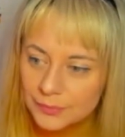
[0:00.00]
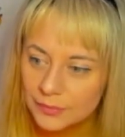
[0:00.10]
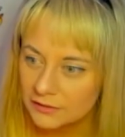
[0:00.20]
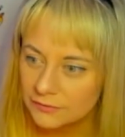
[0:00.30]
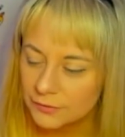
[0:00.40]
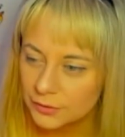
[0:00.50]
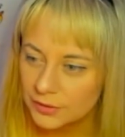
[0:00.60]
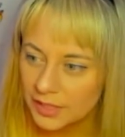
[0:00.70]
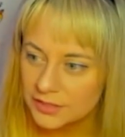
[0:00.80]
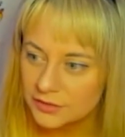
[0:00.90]
The food,
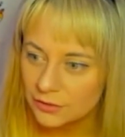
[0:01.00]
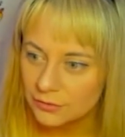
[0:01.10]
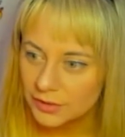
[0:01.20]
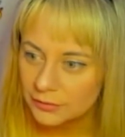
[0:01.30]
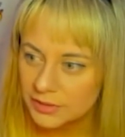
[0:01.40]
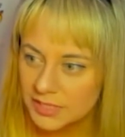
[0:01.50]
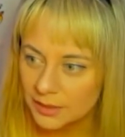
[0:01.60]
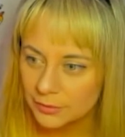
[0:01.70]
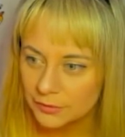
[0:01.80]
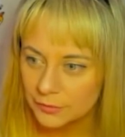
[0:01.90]
I don't really want to
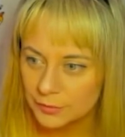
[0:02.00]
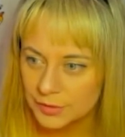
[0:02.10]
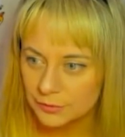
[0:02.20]
tamper with food too